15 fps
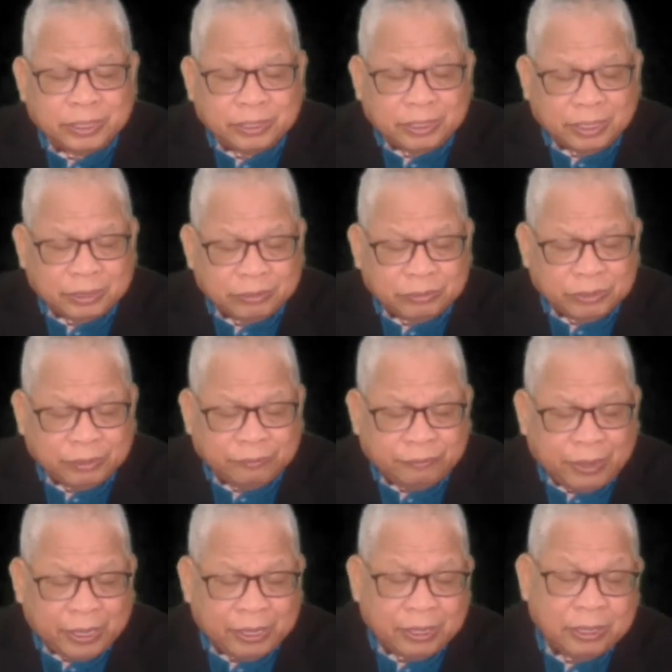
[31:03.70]
had said that
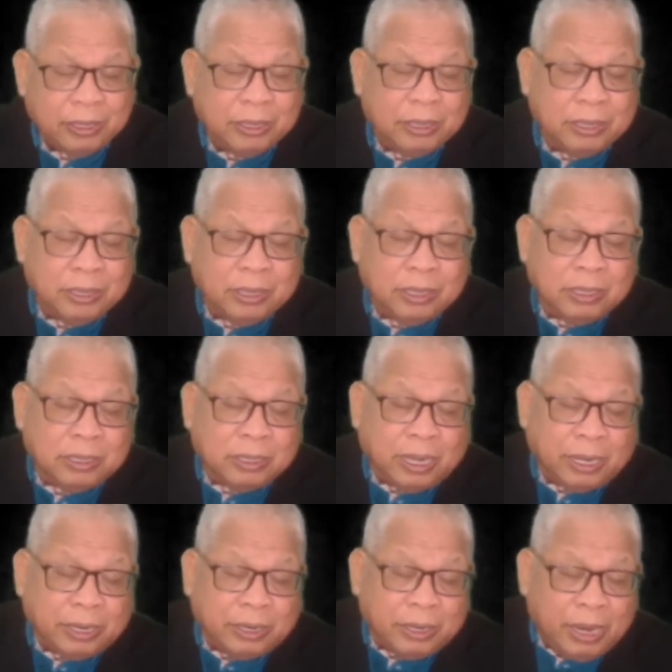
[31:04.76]
to effect
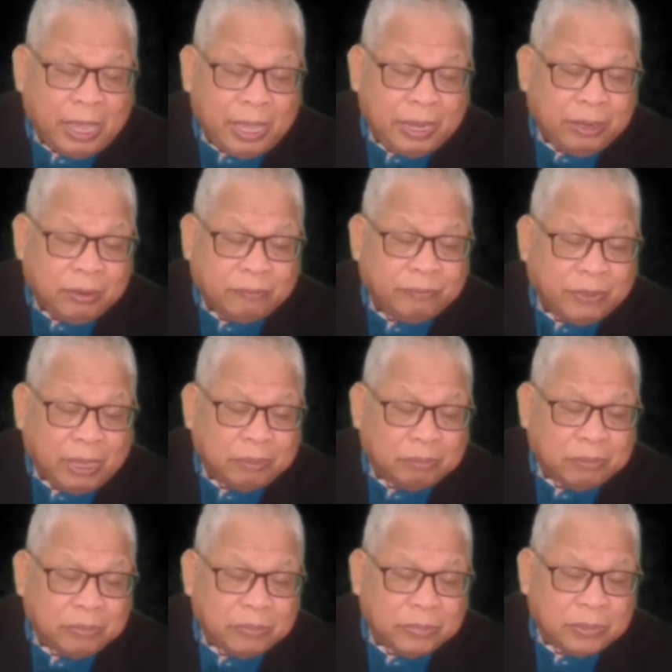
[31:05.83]
that 9
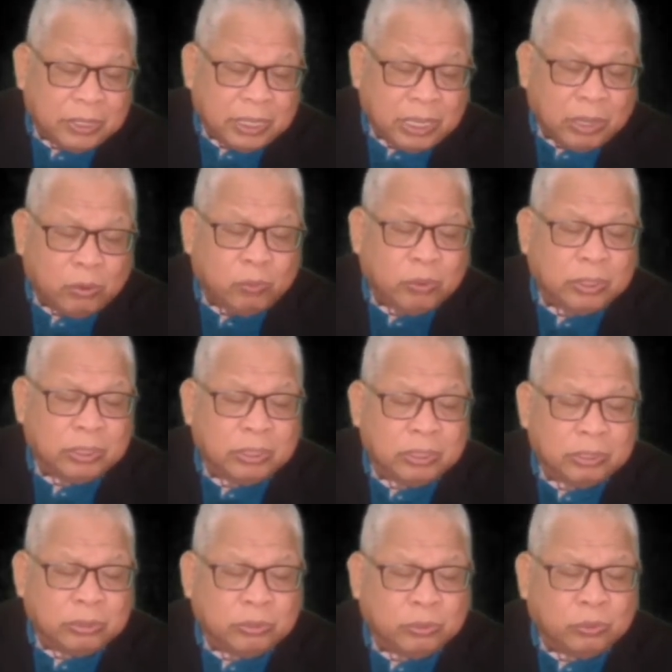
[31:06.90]
of them
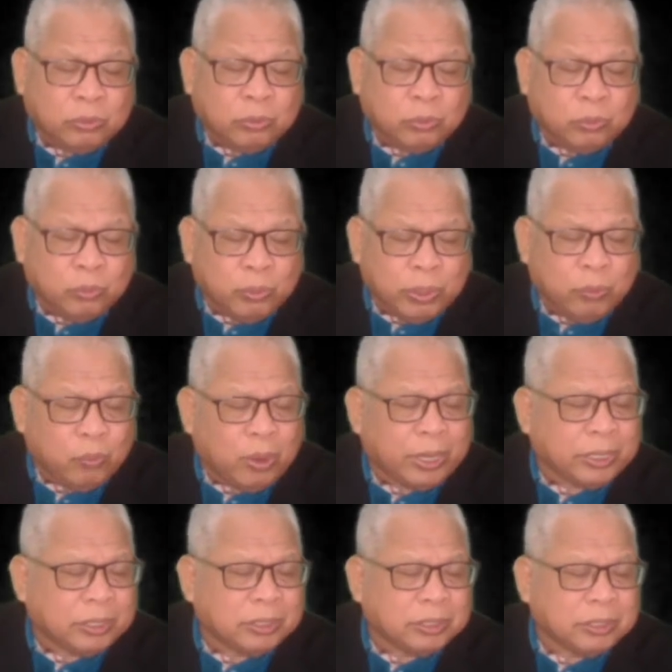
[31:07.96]
equal to
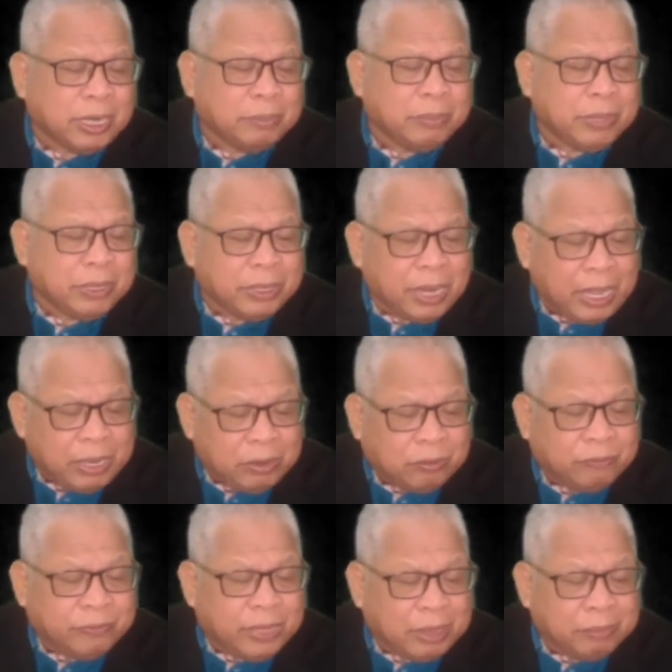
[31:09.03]
we 1. That means
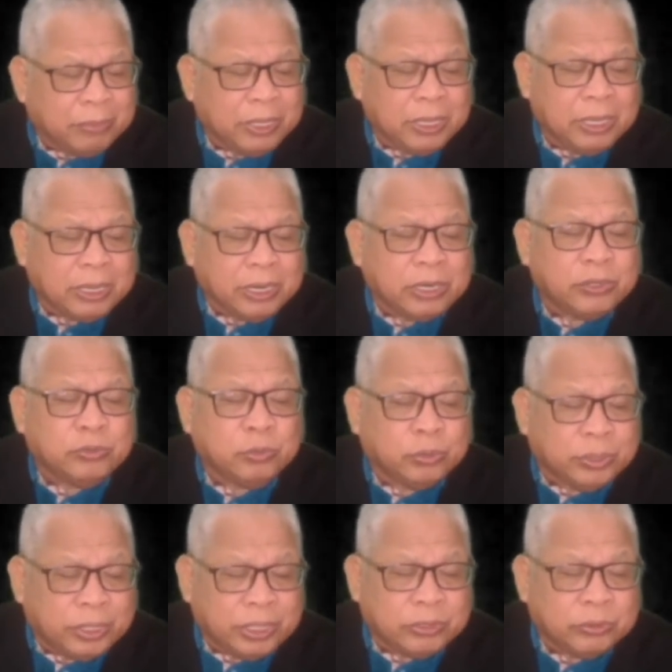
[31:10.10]
9 of them
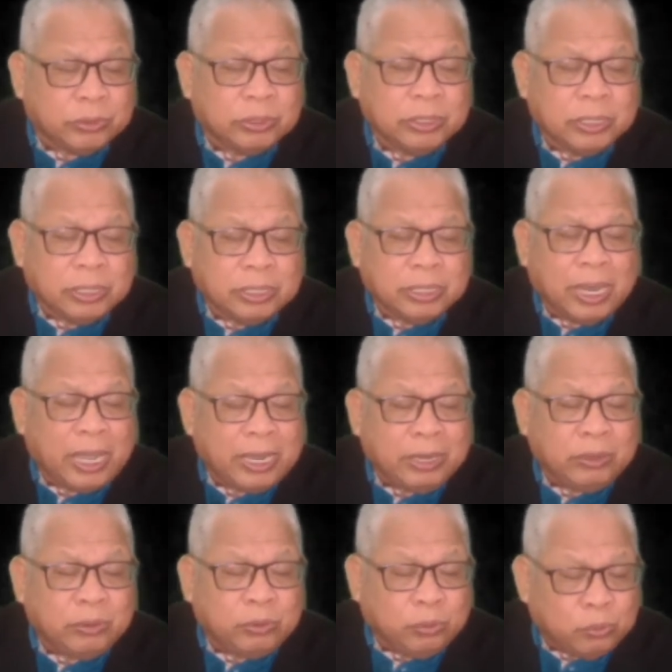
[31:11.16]
the ratio
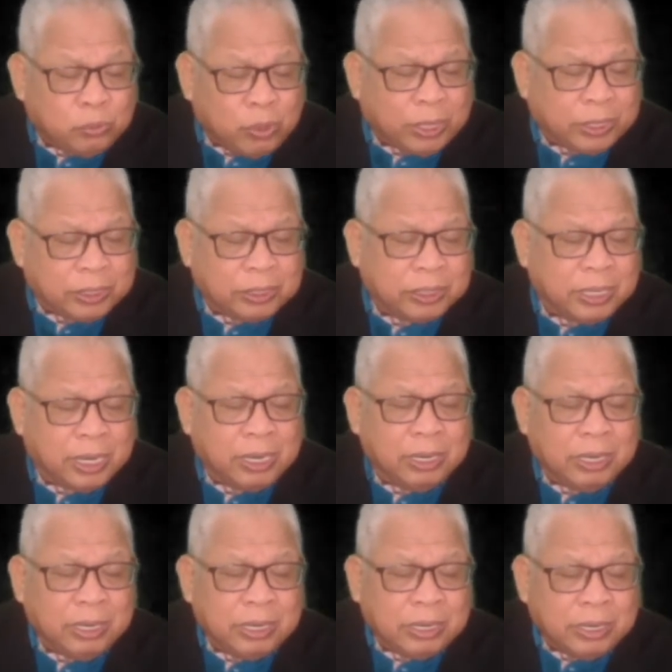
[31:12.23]
9 to
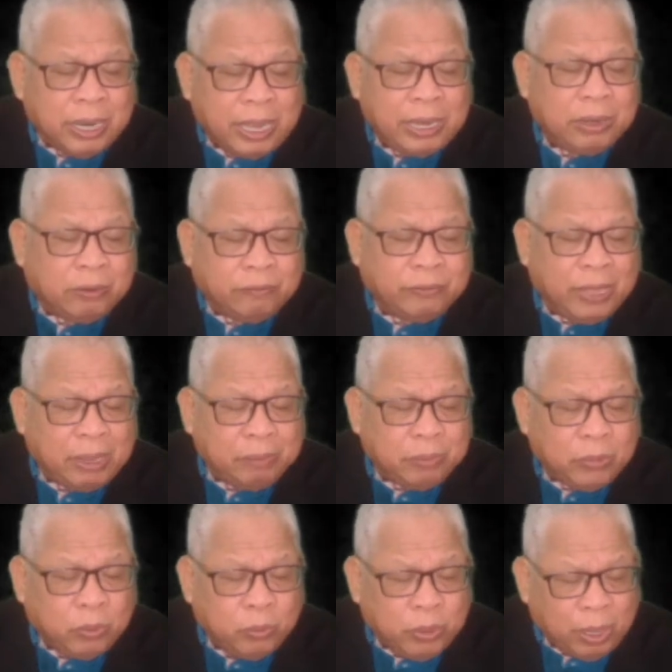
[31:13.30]
1. 9
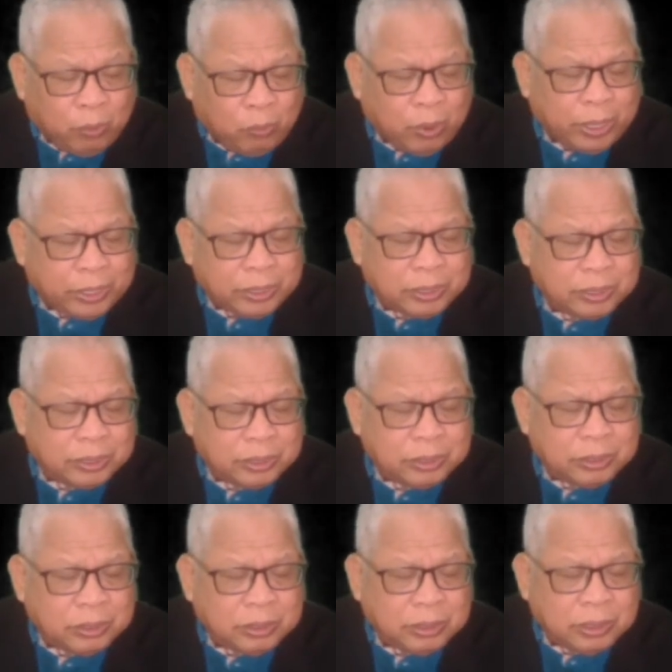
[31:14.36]
of them we are 1.
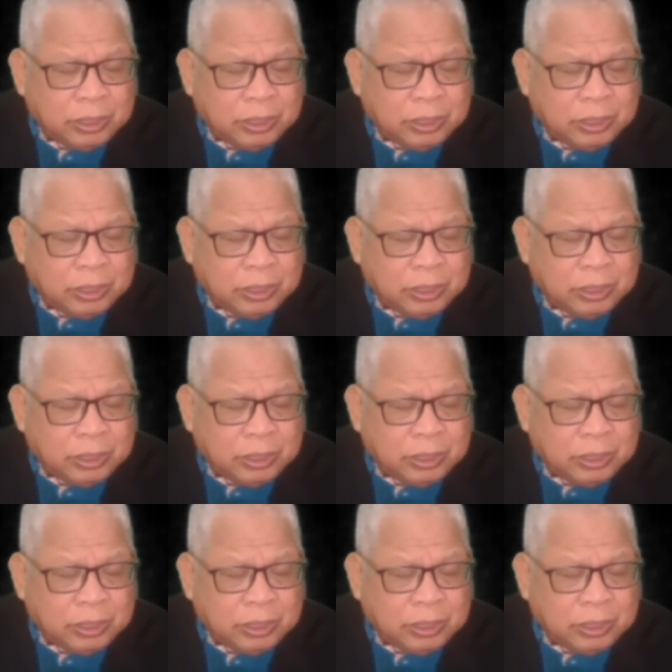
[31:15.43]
